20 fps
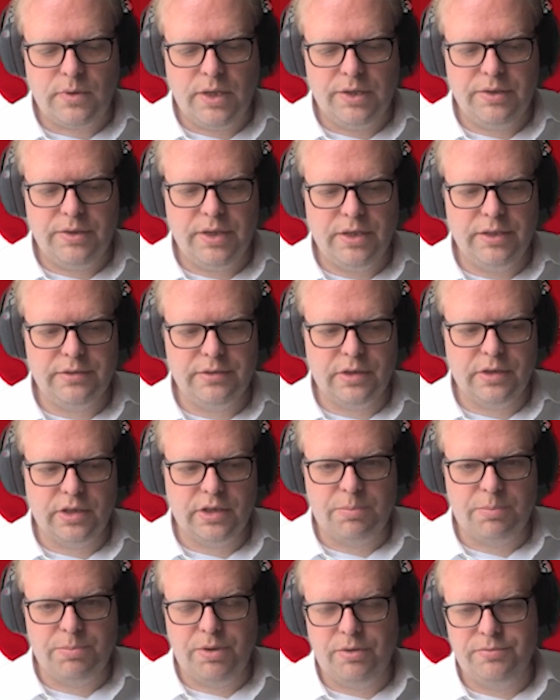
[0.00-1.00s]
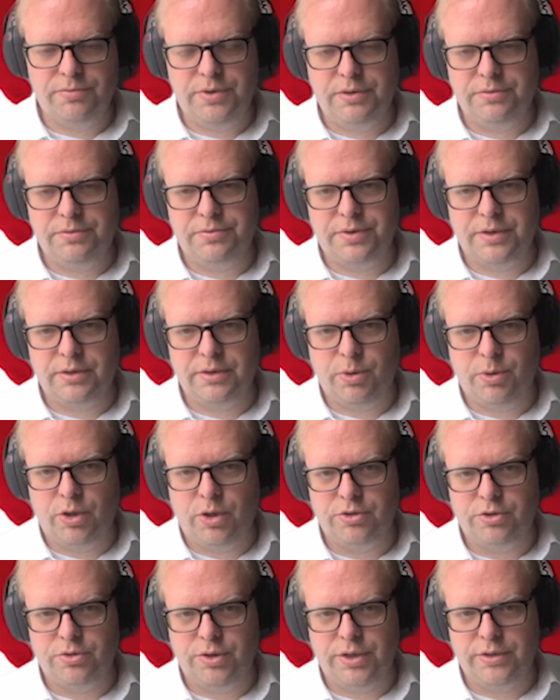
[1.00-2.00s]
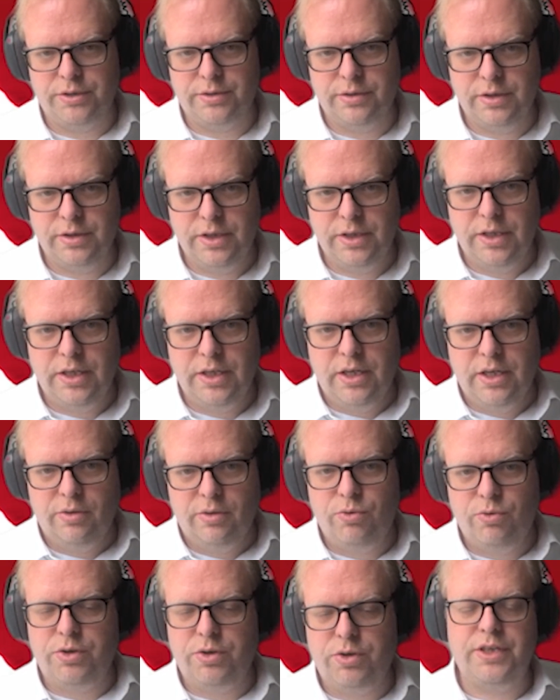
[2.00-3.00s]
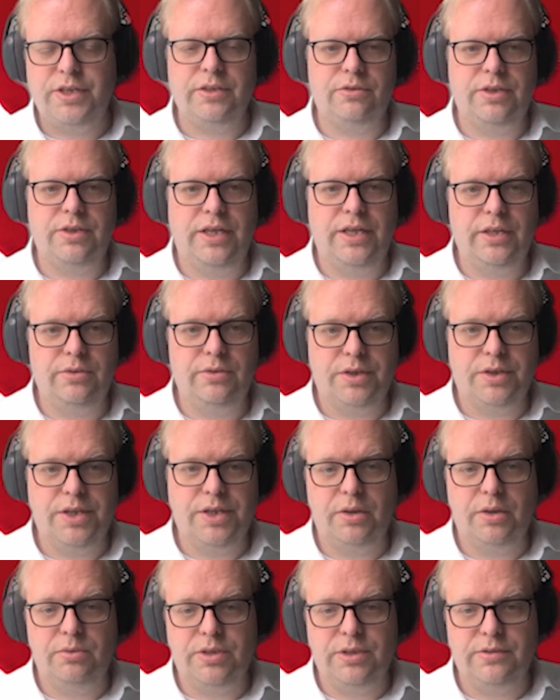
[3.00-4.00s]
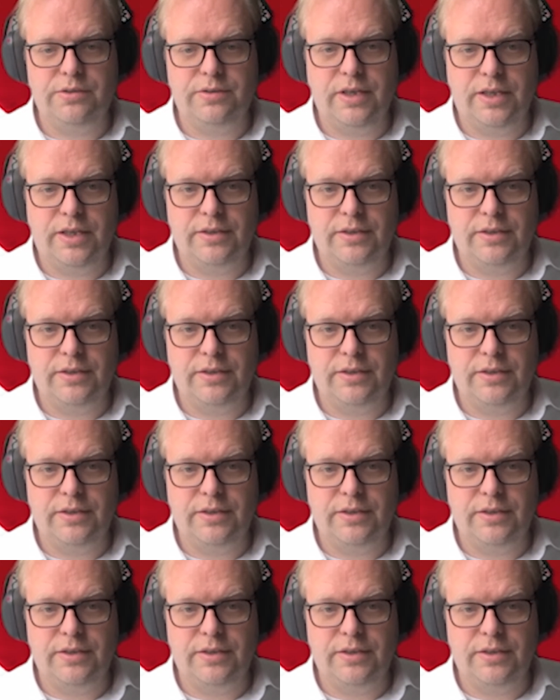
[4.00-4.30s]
there is a couple of different parts to it. One thing to take into account is